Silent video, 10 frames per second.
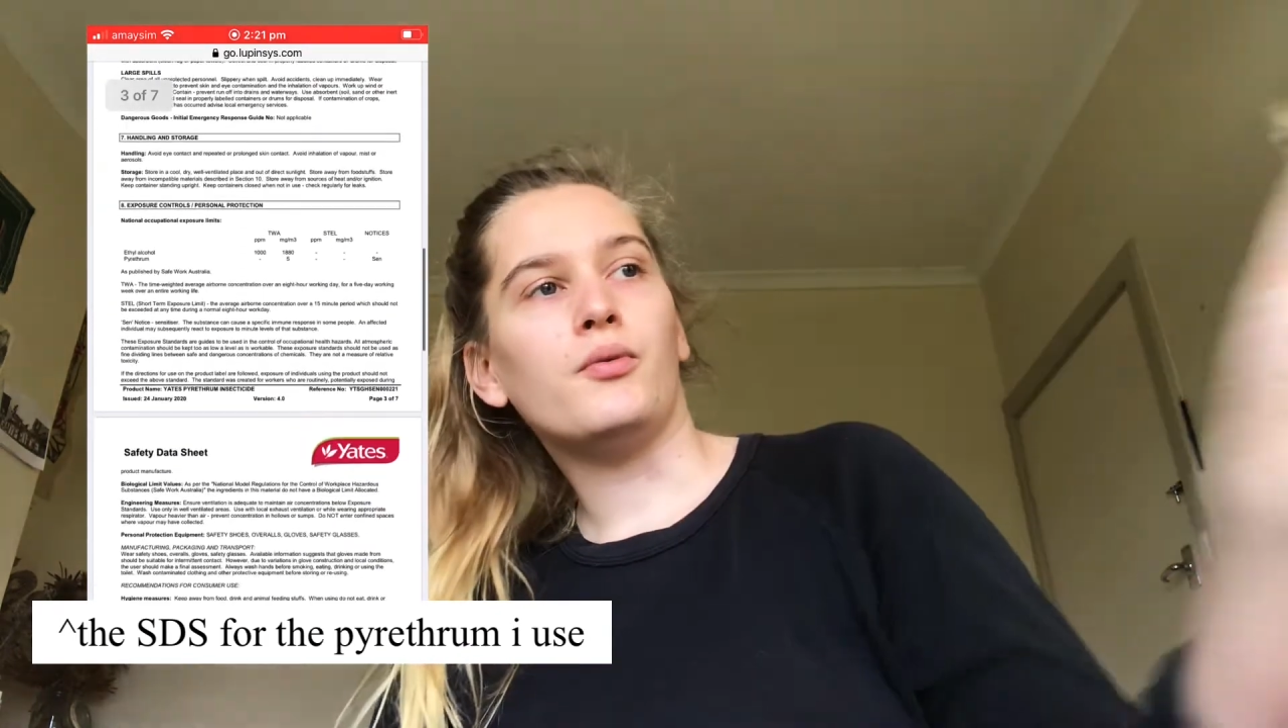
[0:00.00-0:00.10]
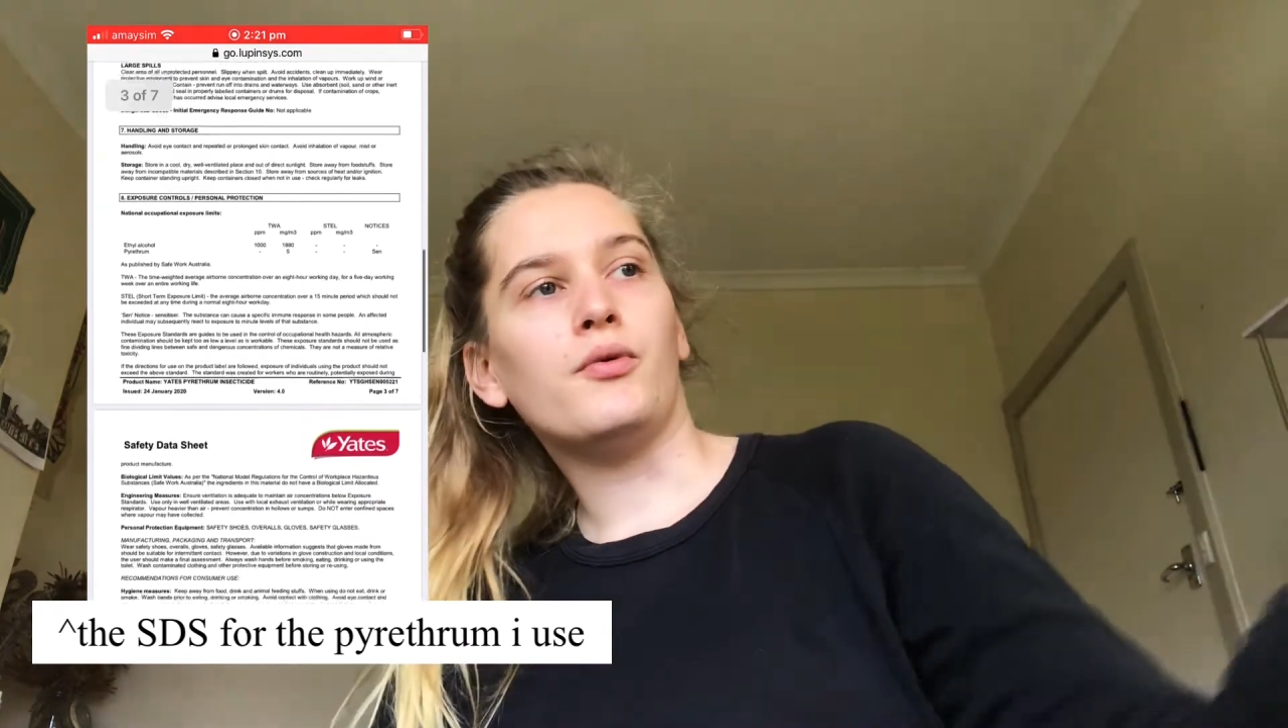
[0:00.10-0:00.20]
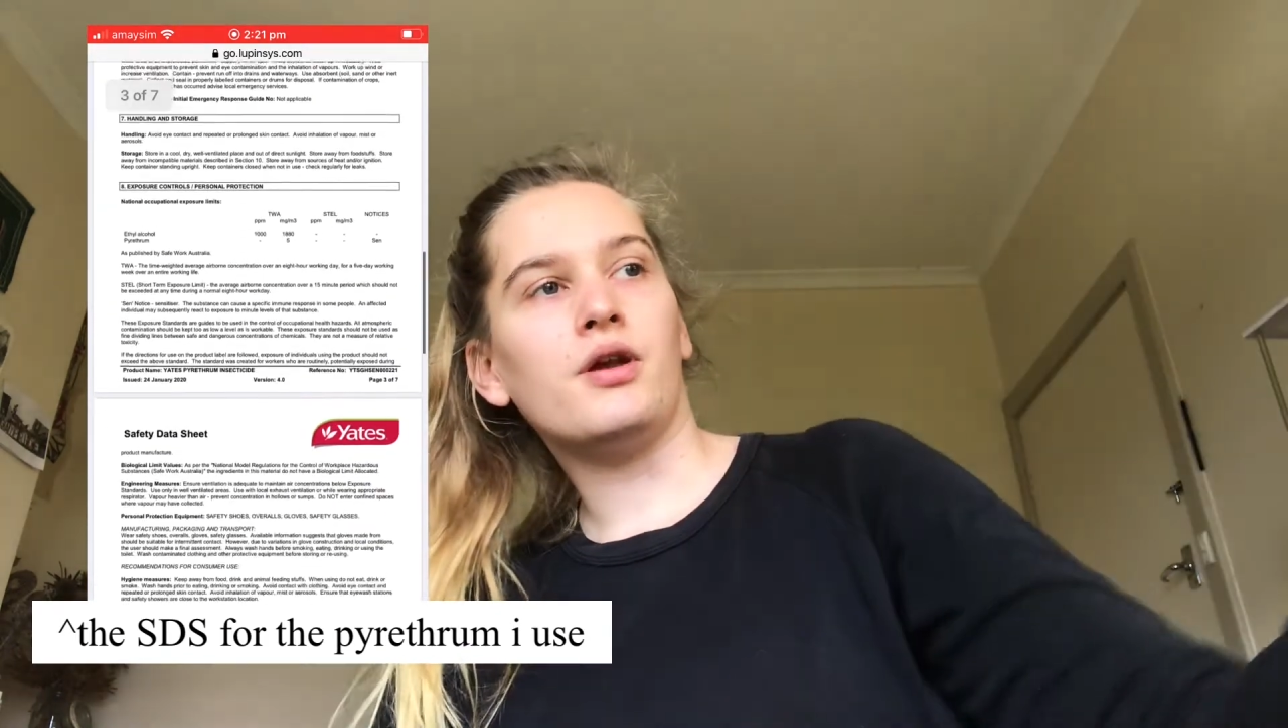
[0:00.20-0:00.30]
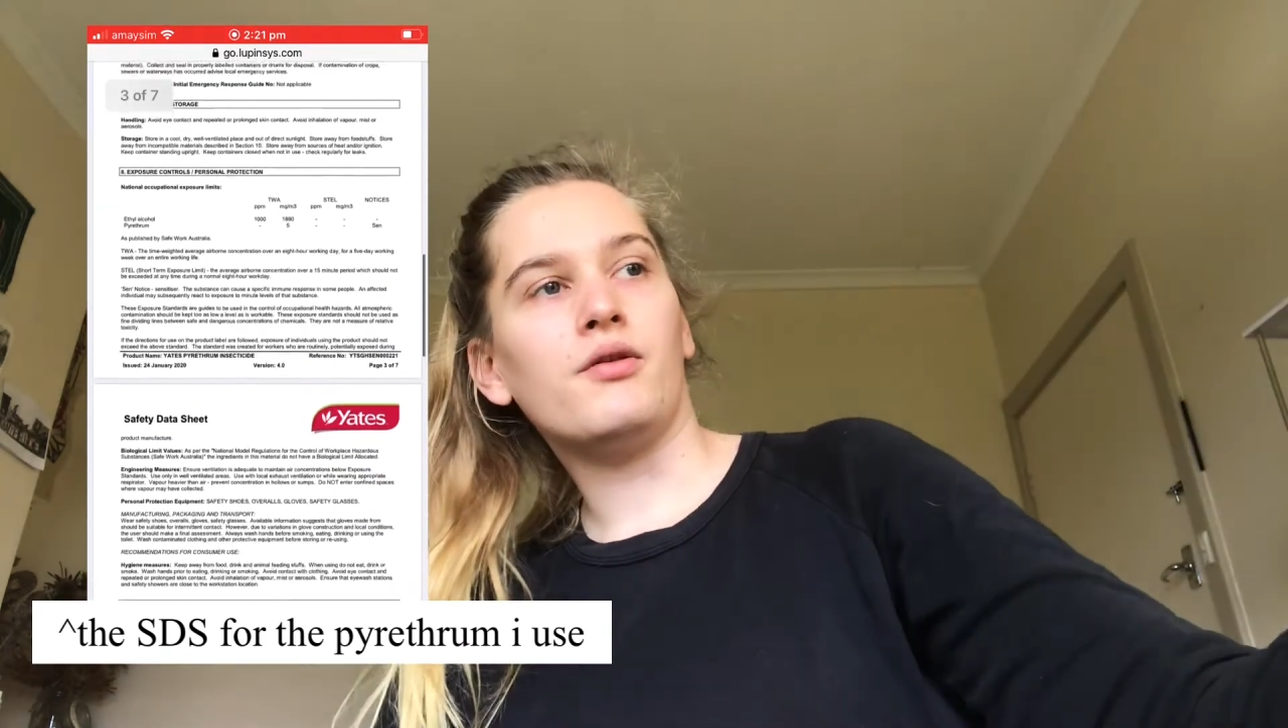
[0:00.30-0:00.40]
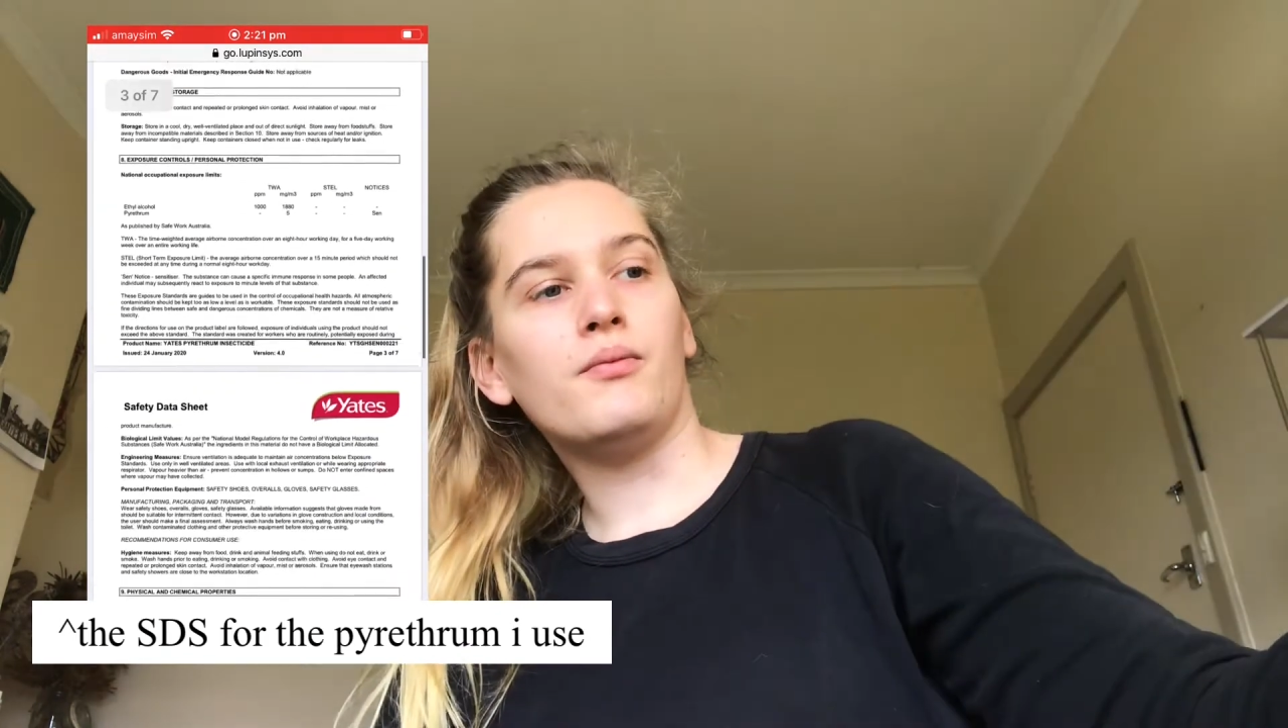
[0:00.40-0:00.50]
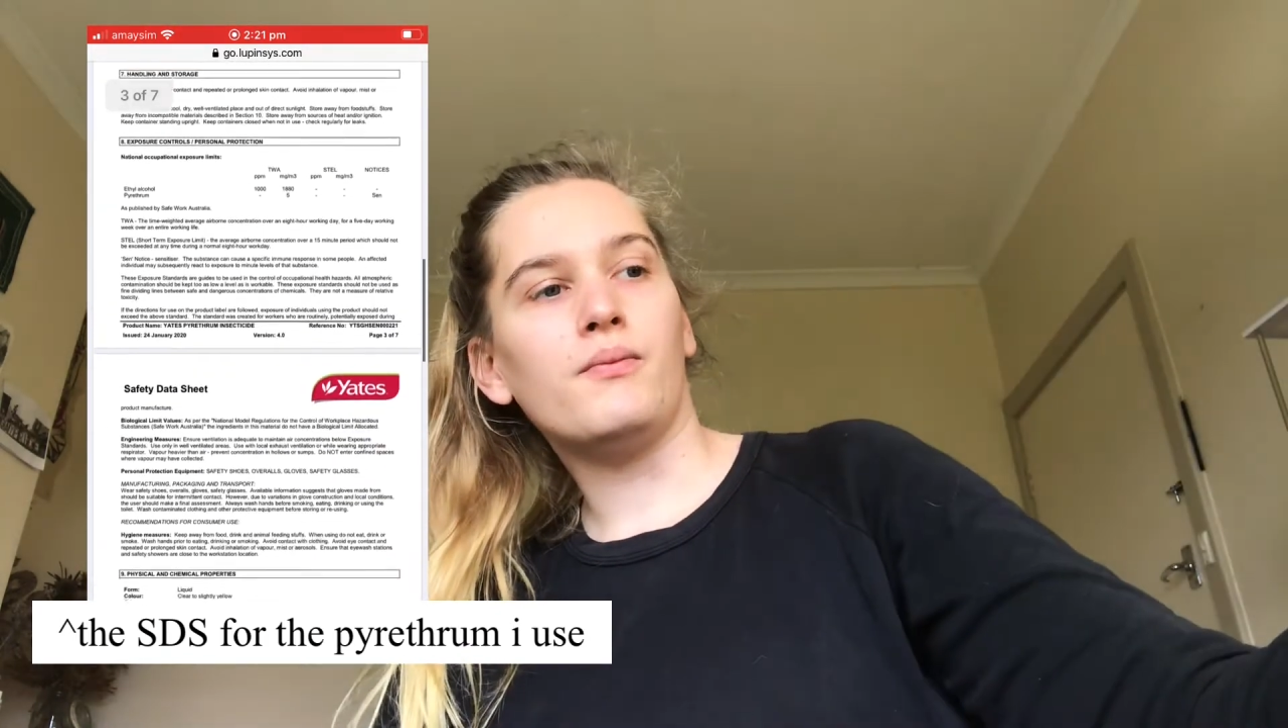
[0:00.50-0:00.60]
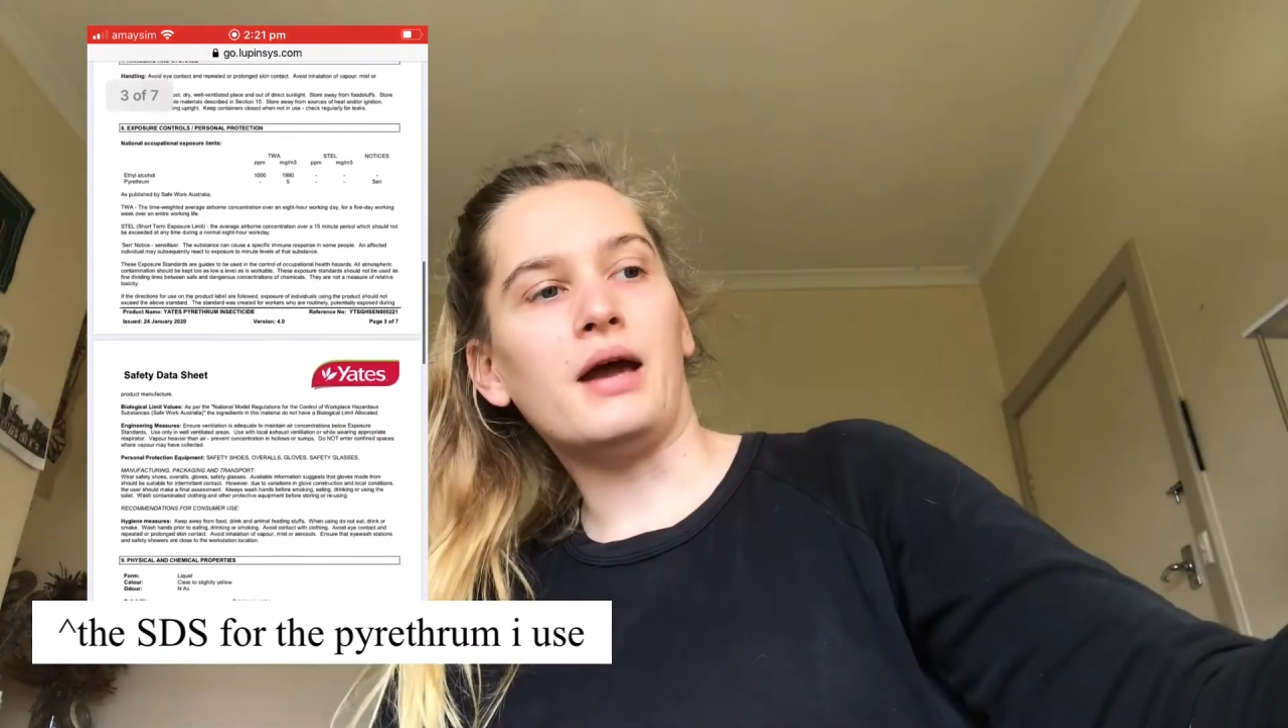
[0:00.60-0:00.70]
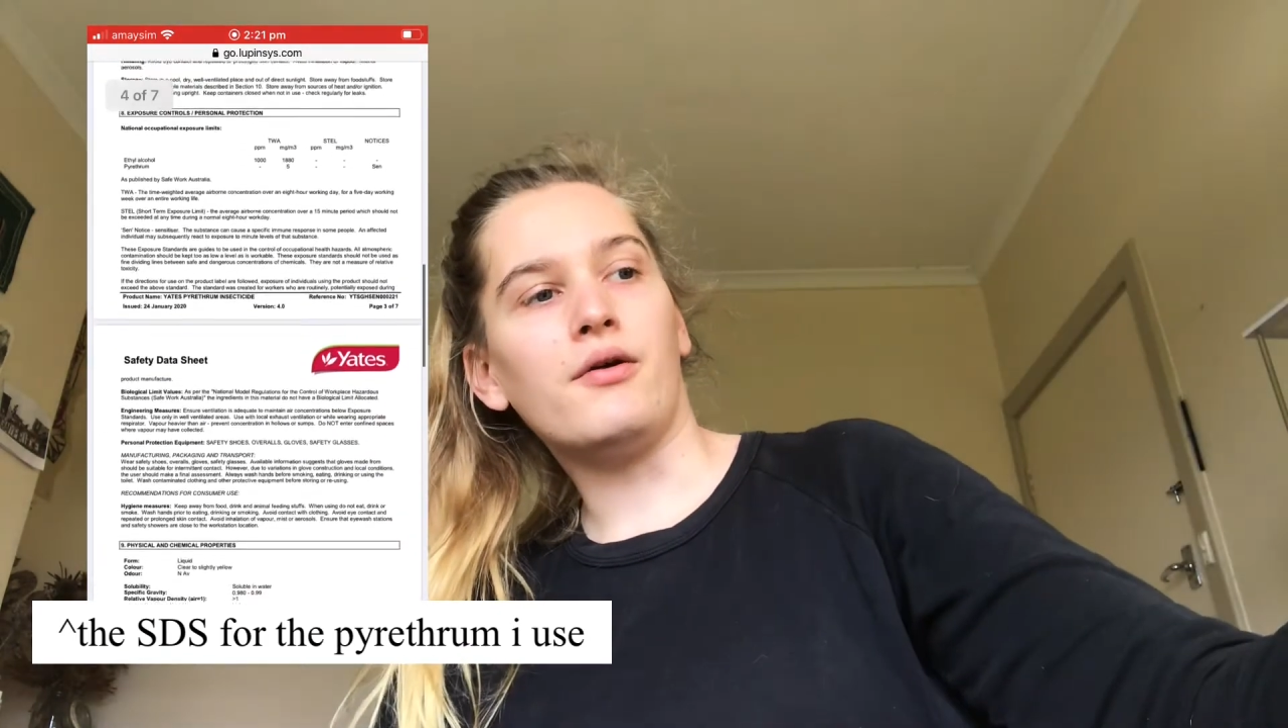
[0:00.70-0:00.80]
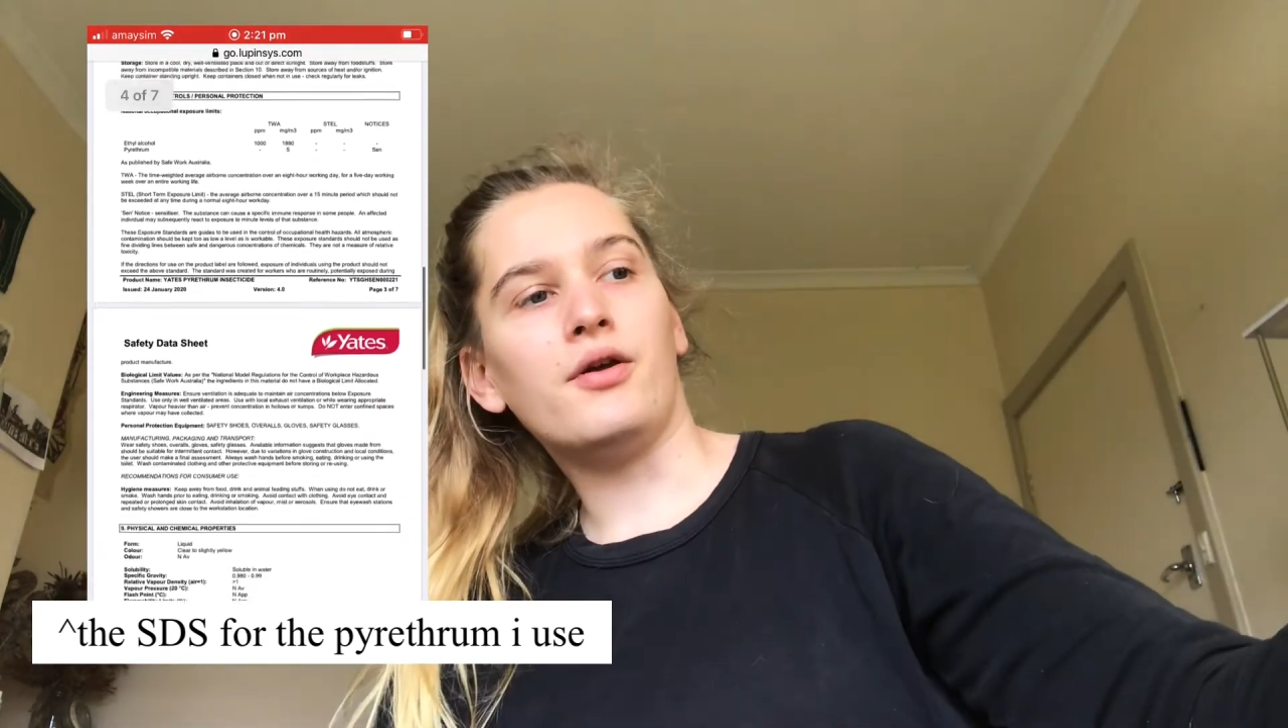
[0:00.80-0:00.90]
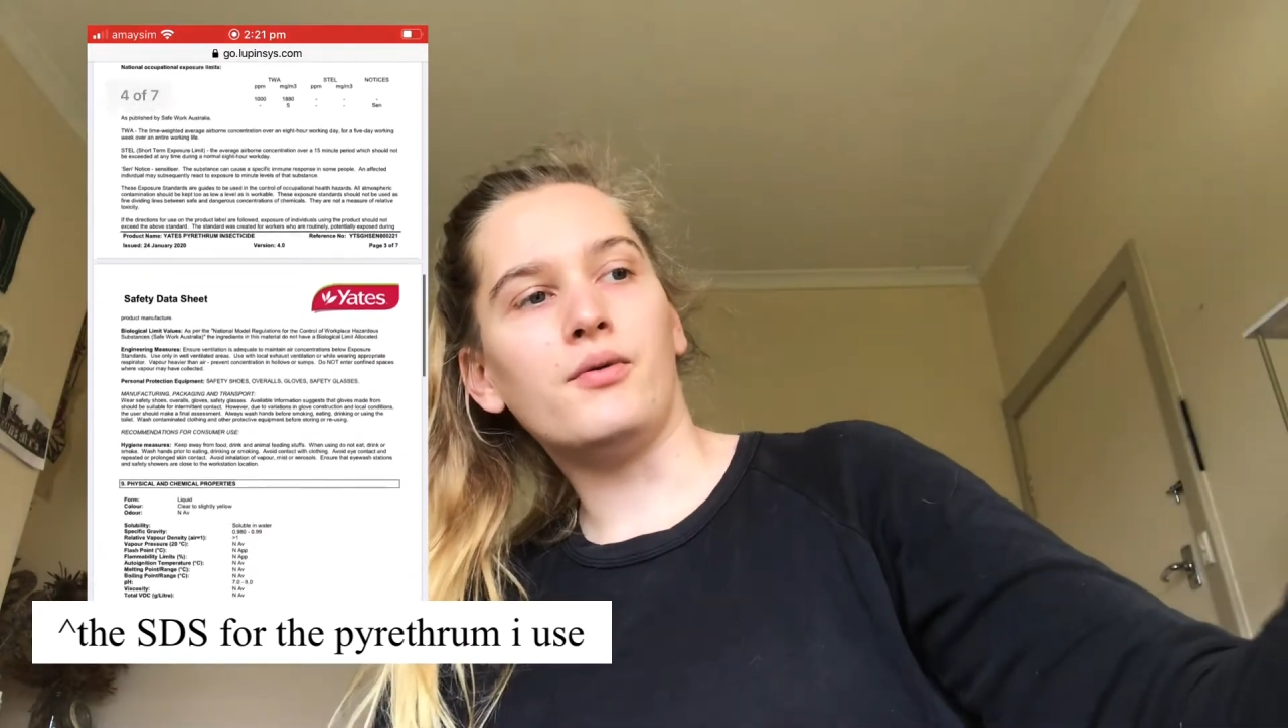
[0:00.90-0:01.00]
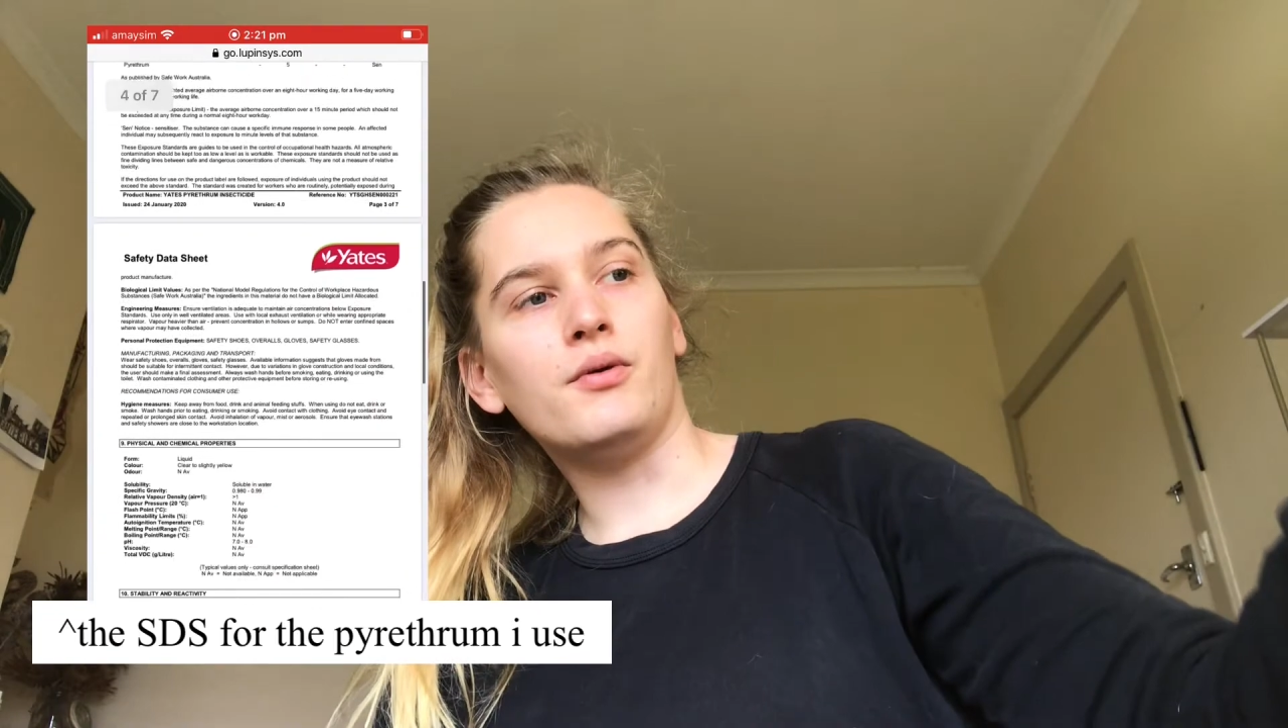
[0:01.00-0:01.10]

pyrethrum,